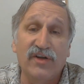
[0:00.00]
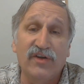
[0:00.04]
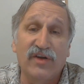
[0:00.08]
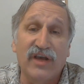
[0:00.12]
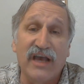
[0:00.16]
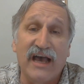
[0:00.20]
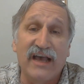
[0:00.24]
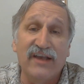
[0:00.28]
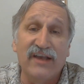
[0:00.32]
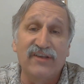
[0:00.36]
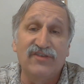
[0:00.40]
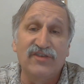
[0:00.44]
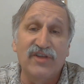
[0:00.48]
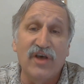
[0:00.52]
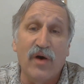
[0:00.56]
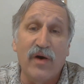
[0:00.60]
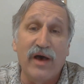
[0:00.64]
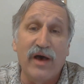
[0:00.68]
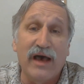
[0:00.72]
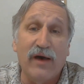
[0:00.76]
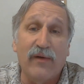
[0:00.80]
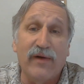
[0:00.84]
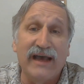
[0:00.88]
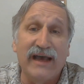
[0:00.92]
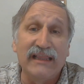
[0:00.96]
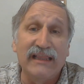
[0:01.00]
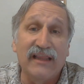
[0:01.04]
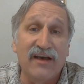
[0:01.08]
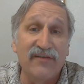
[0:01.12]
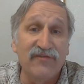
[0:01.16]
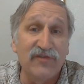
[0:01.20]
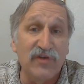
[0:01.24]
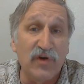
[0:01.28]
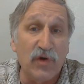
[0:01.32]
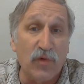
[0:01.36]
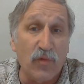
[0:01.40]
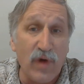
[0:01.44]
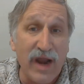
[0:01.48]
You guys know how I
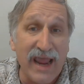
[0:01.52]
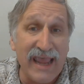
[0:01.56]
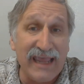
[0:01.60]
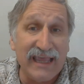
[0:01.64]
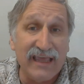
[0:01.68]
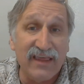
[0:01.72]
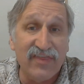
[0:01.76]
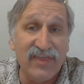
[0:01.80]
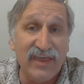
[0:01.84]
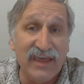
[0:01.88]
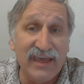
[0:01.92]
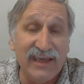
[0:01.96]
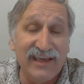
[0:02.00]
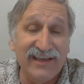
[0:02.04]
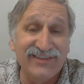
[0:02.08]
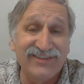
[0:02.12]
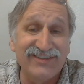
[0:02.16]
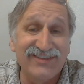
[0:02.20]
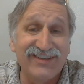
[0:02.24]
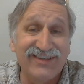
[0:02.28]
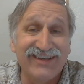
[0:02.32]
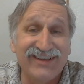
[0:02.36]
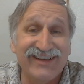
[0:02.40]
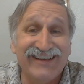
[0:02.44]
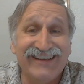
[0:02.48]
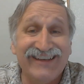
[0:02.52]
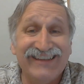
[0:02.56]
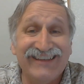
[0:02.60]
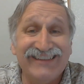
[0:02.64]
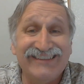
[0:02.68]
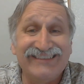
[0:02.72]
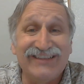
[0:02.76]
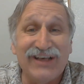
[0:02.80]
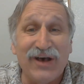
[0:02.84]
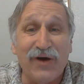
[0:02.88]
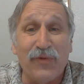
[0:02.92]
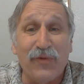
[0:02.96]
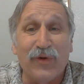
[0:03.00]
love to rank things.
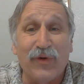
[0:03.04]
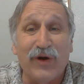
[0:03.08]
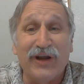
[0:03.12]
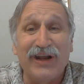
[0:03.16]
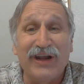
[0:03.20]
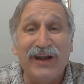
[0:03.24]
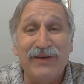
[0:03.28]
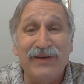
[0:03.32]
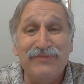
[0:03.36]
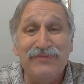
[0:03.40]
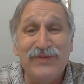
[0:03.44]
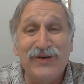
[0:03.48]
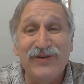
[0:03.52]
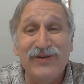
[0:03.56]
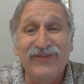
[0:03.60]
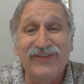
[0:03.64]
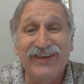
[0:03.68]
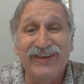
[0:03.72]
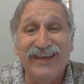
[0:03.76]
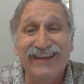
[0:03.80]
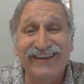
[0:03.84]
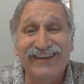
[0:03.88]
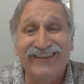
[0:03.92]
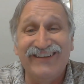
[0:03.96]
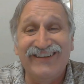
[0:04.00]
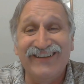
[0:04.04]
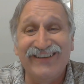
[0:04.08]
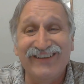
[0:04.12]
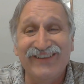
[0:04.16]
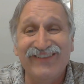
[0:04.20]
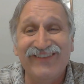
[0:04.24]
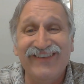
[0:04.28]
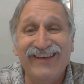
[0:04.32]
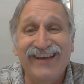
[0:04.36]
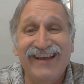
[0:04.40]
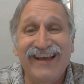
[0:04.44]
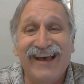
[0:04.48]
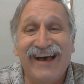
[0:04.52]
So we're going to move
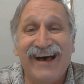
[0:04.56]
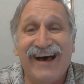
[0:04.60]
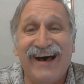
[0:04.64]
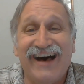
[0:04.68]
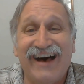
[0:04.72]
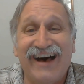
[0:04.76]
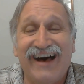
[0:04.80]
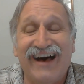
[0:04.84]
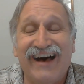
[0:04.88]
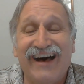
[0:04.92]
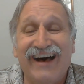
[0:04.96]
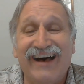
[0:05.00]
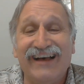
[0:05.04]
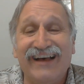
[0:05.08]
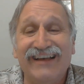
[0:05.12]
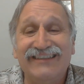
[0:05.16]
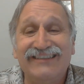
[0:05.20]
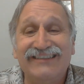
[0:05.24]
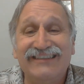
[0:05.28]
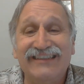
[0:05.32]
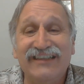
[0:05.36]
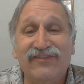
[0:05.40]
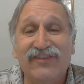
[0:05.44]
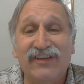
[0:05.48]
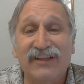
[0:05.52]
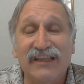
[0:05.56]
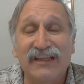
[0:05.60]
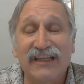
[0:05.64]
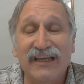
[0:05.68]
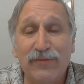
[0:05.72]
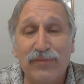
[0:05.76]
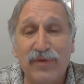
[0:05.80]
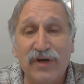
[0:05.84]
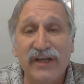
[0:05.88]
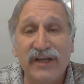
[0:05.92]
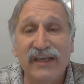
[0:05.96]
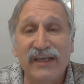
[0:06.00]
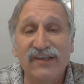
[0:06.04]
into civil
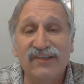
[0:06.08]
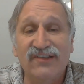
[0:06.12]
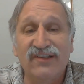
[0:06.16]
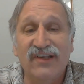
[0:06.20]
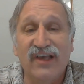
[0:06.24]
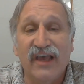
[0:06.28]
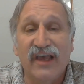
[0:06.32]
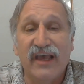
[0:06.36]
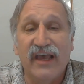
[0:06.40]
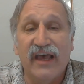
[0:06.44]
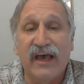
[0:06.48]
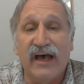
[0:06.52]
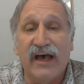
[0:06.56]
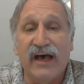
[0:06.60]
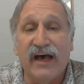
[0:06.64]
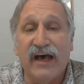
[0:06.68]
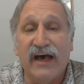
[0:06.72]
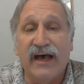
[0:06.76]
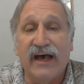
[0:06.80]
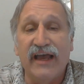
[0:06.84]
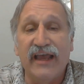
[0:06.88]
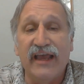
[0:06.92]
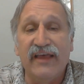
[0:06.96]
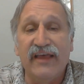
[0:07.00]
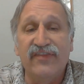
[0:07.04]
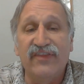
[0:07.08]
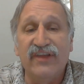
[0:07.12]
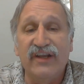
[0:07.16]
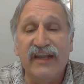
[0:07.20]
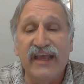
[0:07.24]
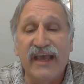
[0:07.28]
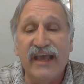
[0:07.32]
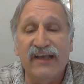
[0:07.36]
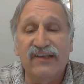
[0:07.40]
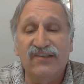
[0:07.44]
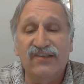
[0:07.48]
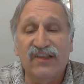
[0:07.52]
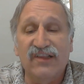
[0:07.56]
liberties. And the
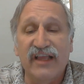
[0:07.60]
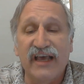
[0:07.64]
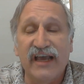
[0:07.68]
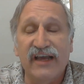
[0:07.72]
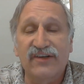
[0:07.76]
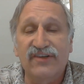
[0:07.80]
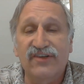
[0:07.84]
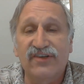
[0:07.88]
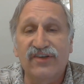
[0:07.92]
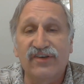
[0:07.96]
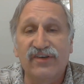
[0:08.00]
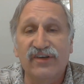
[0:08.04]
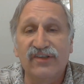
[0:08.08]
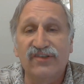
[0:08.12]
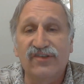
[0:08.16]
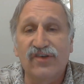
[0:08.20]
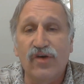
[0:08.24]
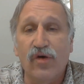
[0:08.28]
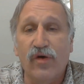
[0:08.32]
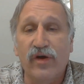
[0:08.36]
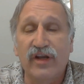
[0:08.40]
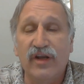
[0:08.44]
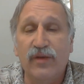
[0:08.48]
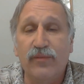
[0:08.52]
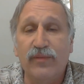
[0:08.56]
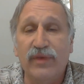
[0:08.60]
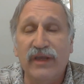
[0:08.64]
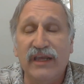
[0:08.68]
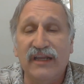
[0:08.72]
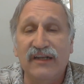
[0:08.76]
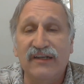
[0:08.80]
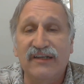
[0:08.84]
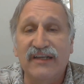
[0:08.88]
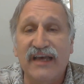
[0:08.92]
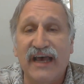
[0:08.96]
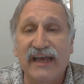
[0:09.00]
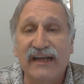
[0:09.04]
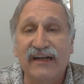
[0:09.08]
next lecture is going to be
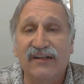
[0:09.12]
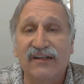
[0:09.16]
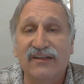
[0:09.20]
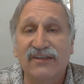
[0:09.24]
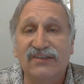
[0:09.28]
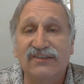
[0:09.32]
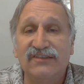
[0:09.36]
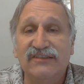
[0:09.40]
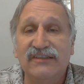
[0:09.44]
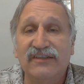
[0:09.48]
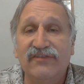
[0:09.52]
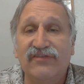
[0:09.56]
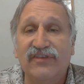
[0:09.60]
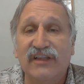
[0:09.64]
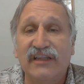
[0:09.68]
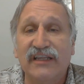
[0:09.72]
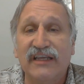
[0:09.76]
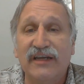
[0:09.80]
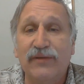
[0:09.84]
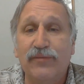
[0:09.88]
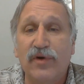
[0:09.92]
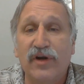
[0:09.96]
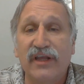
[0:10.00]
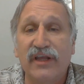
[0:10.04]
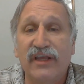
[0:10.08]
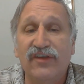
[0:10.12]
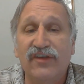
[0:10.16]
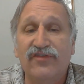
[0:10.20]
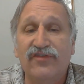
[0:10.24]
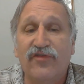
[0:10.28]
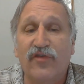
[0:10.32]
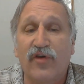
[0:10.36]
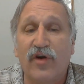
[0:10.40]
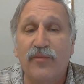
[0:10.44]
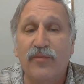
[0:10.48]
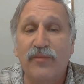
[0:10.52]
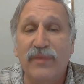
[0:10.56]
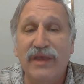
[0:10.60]
entitled Civil Liberties
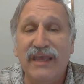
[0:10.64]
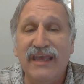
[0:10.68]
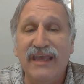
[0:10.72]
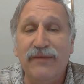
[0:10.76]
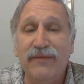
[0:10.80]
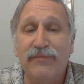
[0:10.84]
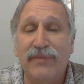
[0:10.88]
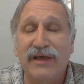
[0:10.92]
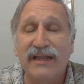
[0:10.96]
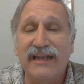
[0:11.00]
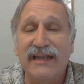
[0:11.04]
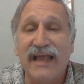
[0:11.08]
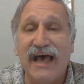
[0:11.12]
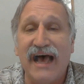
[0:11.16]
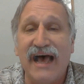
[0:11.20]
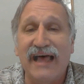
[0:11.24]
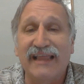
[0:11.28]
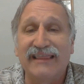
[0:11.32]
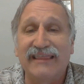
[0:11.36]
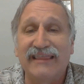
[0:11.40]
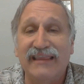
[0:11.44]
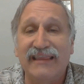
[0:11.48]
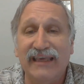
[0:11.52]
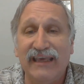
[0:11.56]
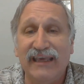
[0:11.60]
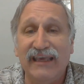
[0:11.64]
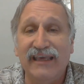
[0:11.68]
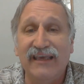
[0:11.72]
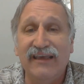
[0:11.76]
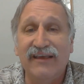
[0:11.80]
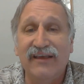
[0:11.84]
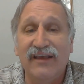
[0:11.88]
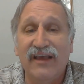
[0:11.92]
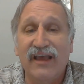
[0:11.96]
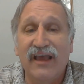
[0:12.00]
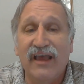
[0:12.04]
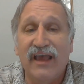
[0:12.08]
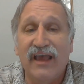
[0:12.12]
for Me But Not Thee.
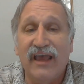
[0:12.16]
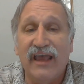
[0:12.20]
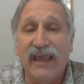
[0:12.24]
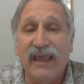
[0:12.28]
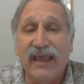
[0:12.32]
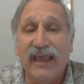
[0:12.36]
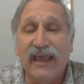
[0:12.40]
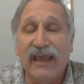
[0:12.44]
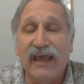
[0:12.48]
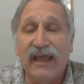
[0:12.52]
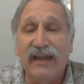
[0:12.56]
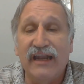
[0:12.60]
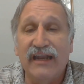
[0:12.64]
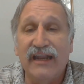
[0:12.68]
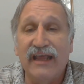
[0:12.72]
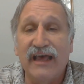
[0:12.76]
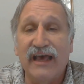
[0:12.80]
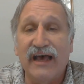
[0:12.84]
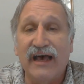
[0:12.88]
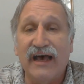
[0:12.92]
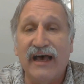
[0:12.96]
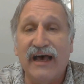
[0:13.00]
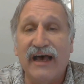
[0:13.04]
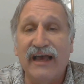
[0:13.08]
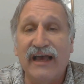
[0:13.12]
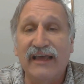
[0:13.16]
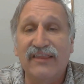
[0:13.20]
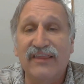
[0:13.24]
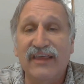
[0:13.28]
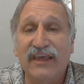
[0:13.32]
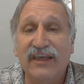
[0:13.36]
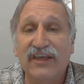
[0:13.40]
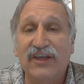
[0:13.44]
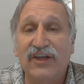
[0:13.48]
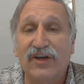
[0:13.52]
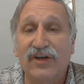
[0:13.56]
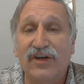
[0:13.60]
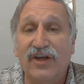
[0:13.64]
And I
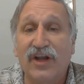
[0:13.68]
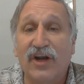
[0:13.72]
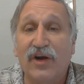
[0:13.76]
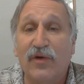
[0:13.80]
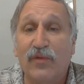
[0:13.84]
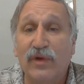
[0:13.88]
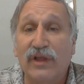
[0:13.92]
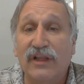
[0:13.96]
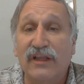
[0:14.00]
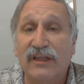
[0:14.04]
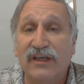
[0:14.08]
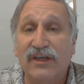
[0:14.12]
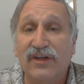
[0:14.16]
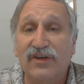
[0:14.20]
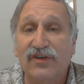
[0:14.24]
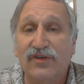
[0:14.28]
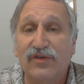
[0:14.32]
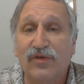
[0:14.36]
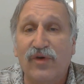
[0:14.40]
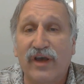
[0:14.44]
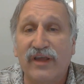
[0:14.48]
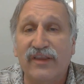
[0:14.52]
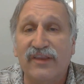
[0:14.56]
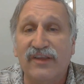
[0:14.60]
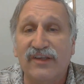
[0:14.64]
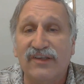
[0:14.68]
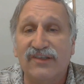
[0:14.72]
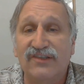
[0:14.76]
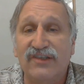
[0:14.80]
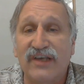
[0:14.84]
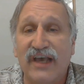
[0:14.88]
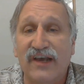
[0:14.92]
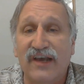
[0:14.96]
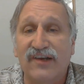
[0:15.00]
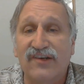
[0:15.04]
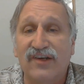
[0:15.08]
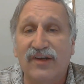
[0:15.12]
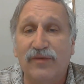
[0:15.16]
think you're going to really enjoy this
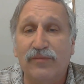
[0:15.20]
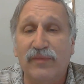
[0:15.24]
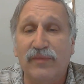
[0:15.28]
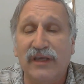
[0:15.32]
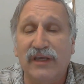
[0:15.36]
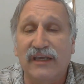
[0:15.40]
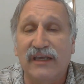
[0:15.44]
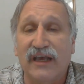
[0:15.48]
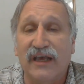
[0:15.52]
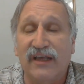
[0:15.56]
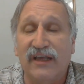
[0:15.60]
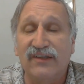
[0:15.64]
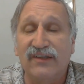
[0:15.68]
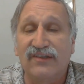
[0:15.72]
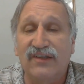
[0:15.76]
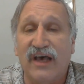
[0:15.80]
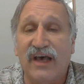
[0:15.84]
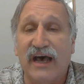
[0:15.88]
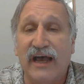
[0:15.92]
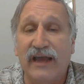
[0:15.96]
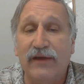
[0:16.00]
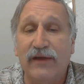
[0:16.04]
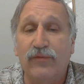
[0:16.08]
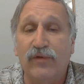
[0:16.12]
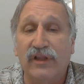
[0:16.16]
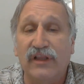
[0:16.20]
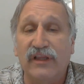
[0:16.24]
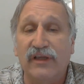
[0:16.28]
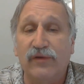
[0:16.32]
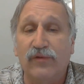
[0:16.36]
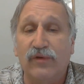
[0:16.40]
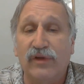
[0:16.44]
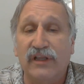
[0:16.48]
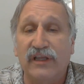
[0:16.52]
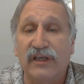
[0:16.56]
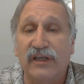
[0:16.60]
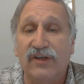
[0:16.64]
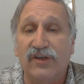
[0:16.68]
section, because I really,
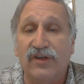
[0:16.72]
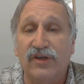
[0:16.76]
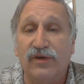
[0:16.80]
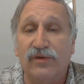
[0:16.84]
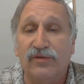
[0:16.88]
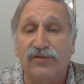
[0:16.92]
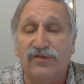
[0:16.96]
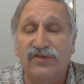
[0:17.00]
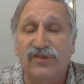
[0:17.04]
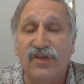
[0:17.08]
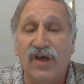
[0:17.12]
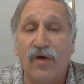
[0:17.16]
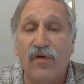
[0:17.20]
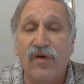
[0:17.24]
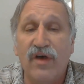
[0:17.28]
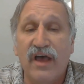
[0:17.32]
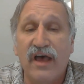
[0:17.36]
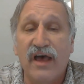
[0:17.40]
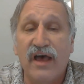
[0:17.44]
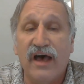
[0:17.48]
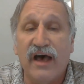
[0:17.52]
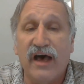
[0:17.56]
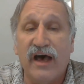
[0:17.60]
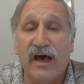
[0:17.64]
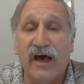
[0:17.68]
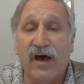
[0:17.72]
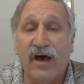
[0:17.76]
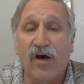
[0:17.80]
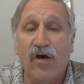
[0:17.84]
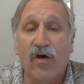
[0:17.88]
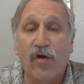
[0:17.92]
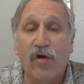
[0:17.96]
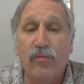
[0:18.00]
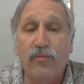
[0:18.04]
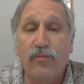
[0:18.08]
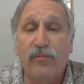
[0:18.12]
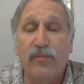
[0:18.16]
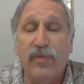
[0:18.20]
really do. So
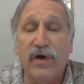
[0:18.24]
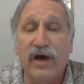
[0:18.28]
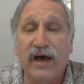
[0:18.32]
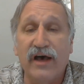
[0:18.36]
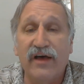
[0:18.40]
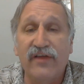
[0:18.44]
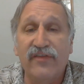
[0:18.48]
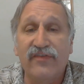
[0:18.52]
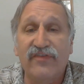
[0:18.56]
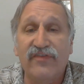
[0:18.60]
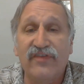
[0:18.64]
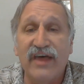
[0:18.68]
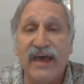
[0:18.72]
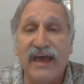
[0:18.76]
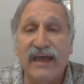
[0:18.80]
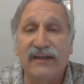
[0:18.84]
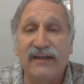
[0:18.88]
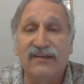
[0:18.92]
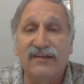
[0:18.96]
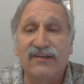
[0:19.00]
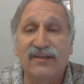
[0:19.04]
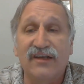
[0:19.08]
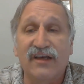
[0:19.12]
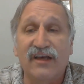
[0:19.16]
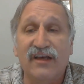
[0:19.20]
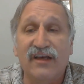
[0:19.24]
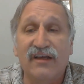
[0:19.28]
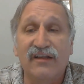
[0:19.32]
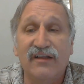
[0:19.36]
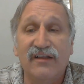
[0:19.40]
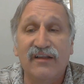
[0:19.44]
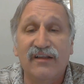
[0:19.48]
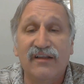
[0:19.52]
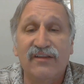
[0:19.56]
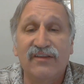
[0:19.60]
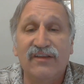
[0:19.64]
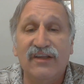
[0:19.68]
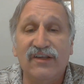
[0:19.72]
hope that
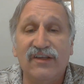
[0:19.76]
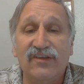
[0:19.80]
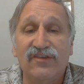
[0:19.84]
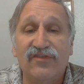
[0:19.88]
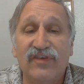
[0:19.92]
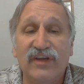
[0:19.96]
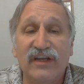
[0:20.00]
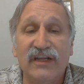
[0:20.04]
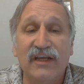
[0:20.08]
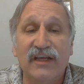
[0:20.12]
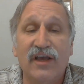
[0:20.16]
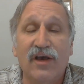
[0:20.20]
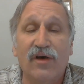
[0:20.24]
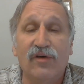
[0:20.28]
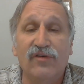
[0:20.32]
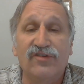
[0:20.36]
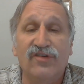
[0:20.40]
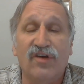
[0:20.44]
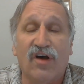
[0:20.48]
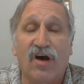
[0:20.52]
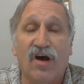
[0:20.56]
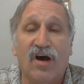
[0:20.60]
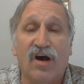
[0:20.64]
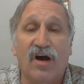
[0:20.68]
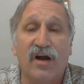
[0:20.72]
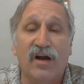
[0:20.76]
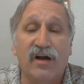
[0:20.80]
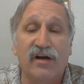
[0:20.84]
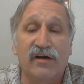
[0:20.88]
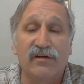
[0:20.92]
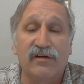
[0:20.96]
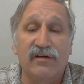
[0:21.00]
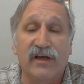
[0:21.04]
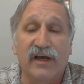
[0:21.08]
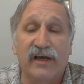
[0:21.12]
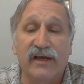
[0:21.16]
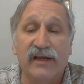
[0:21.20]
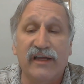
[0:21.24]
these videos
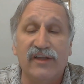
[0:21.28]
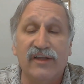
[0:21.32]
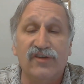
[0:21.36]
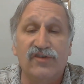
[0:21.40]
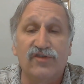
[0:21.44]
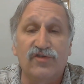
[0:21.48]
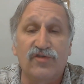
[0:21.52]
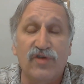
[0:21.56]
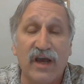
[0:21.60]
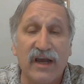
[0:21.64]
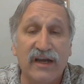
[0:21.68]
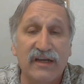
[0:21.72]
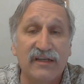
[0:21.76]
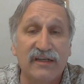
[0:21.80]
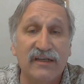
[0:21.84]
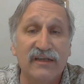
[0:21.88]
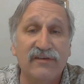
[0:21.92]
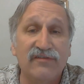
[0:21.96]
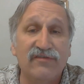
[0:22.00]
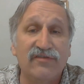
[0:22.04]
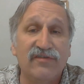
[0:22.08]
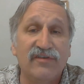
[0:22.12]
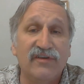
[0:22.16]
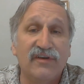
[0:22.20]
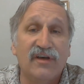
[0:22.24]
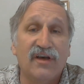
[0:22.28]
are instructive.